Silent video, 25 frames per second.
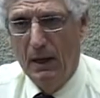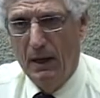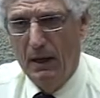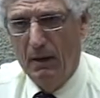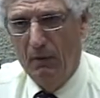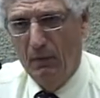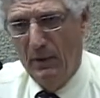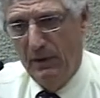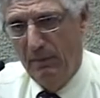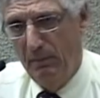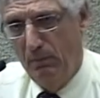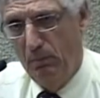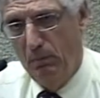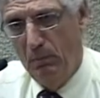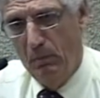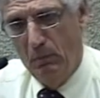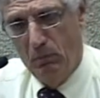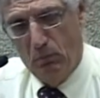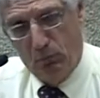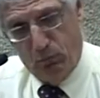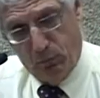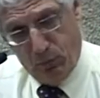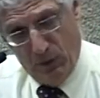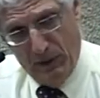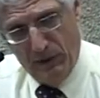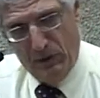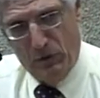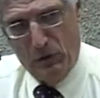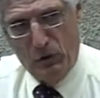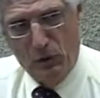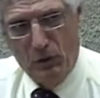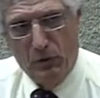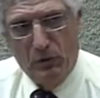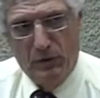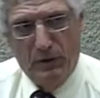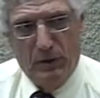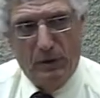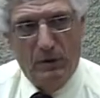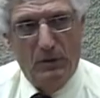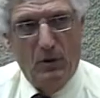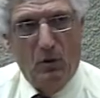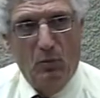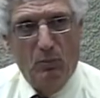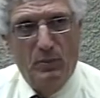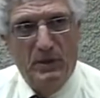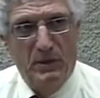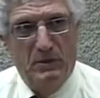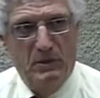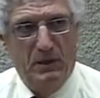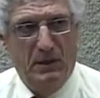We're pretty sure that
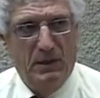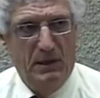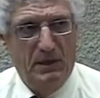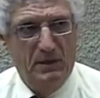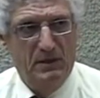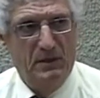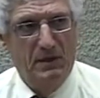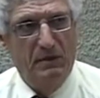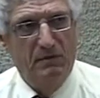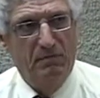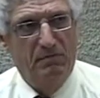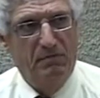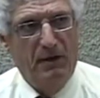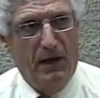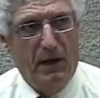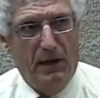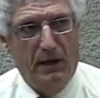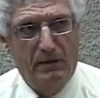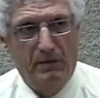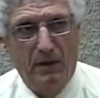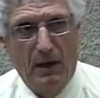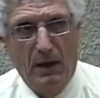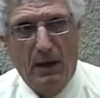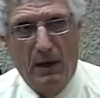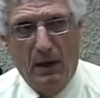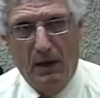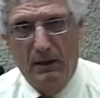obesity is in fact